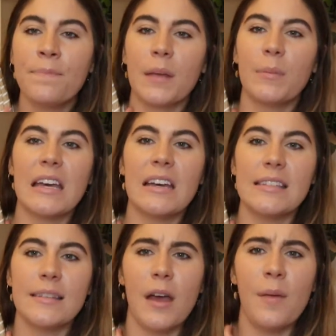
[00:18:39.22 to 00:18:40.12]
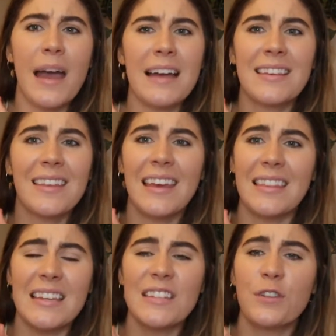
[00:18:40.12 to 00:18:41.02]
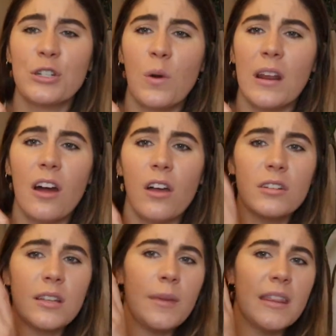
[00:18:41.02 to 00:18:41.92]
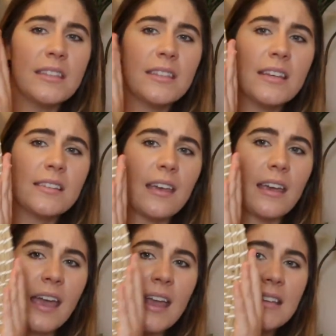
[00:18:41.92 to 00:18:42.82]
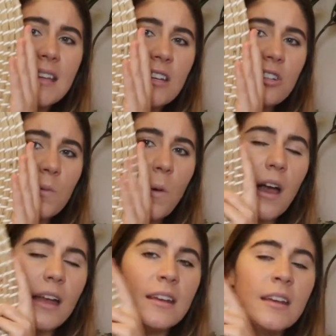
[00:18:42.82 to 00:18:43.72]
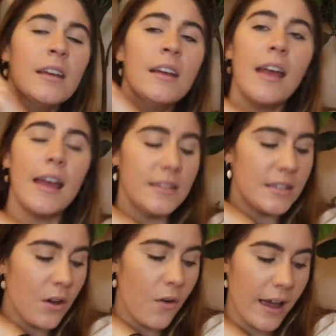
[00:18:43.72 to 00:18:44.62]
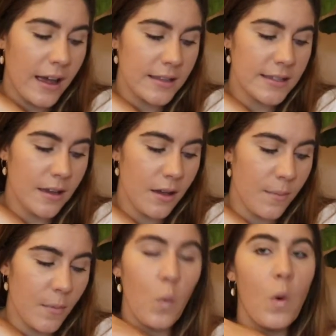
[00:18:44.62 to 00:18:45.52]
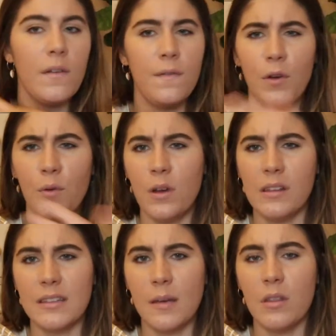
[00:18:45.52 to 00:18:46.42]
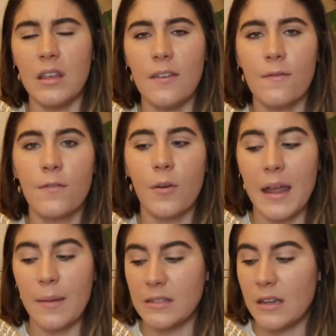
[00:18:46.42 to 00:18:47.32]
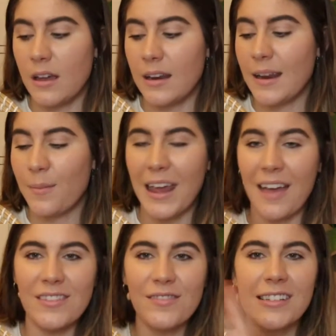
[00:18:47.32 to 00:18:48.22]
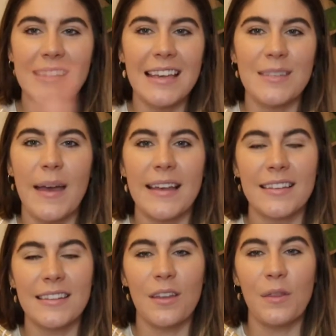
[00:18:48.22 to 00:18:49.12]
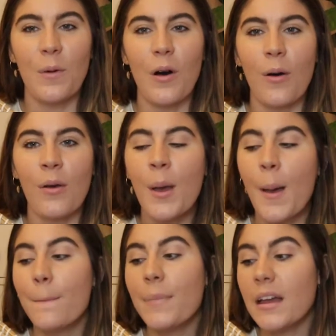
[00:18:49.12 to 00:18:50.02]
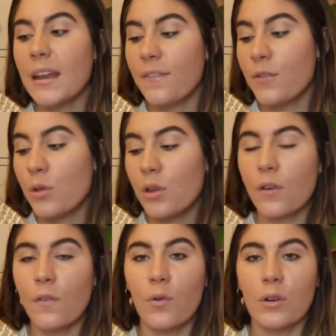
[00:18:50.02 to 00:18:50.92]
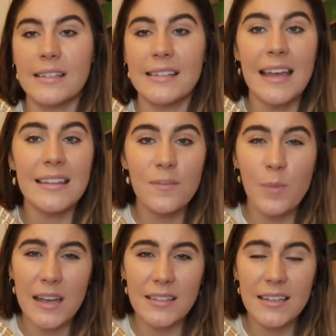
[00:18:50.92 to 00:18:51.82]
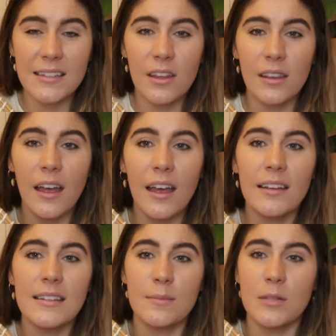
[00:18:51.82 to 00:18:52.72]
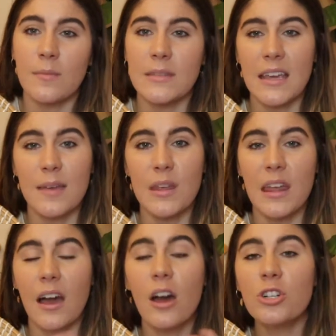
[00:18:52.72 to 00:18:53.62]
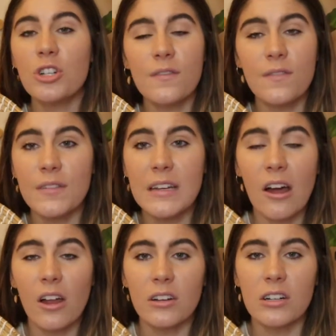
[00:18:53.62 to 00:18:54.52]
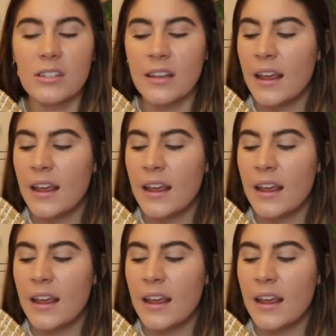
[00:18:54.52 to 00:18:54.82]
Because a basket like this for $20, I mean, this thing's like 18 inches wide. And so I got some 1-foot ones, I believe, from Amazon, and I'm gonna have different size baskets on the wall. But if you look for sets of baskets online, sometimes they can be like $150,